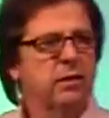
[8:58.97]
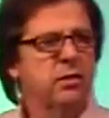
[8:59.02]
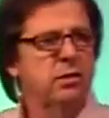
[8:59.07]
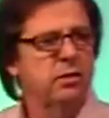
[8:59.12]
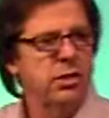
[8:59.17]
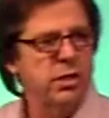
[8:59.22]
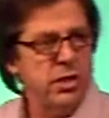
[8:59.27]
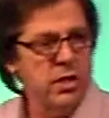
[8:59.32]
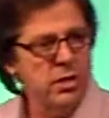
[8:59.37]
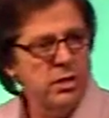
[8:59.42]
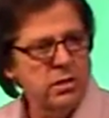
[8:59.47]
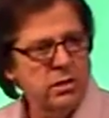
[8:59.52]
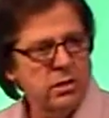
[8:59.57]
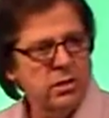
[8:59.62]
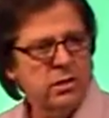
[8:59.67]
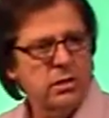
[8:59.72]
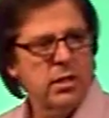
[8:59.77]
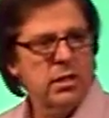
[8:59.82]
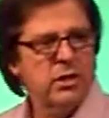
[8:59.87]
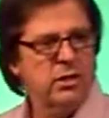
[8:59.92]

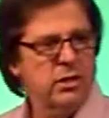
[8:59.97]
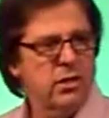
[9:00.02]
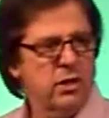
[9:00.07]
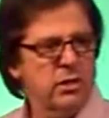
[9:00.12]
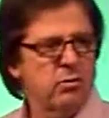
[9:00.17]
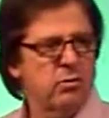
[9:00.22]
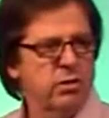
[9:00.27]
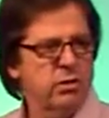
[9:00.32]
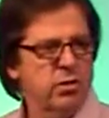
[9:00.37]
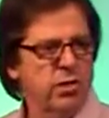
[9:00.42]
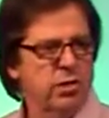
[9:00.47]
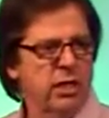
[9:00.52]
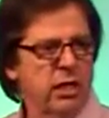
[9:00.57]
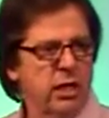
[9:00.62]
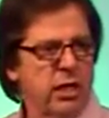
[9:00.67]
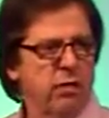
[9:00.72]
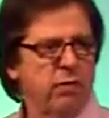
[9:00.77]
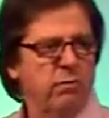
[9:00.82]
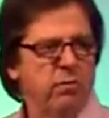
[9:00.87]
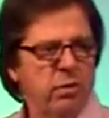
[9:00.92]
Jesus has just
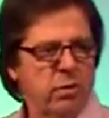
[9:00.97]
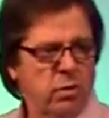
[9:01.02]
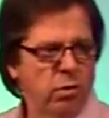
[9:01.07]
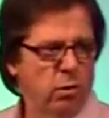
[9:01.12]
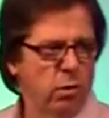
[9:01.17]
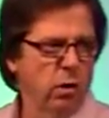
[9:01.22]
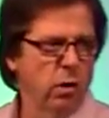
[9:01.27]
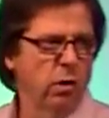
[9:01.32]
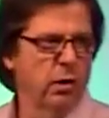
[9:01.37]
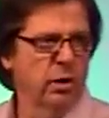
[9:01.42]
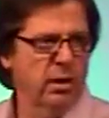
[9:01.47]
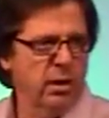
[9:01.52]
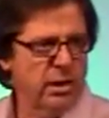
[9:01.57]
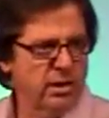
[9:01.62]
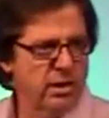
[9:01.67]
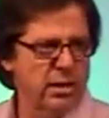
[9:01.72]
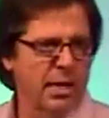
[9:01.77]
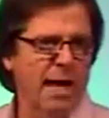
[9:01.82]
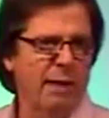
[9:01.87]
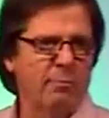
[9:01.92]
received the word, and the
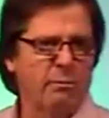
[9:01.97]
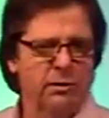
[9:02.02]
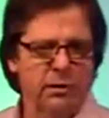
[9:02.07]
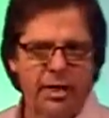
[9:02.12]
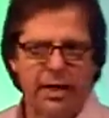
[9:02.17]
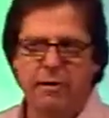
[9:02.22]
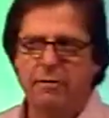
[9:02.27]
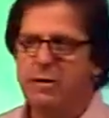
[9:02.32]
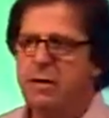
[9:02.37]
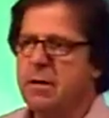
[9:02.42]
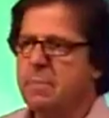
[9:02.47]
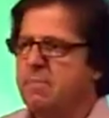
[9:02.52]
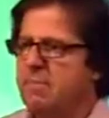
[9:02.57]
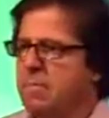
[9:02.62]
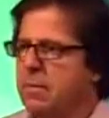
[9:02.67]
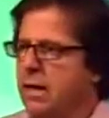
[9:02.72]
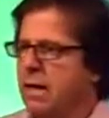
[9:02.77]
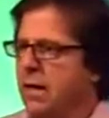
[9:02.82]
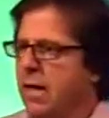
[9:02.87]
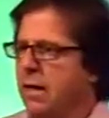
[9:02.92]
disciples have,
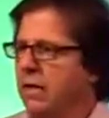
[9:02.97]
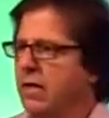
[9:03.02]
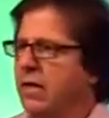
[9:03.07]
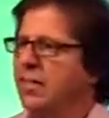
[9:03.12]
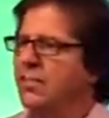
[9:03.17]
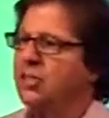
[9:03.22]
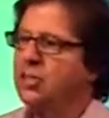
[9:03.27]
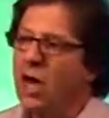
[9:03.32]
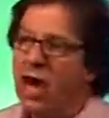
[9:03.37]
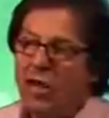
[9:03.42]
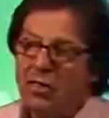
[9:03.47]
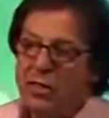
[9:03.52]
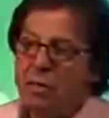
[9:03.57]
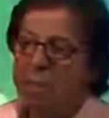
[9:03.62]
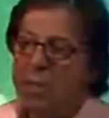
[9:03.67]
that John the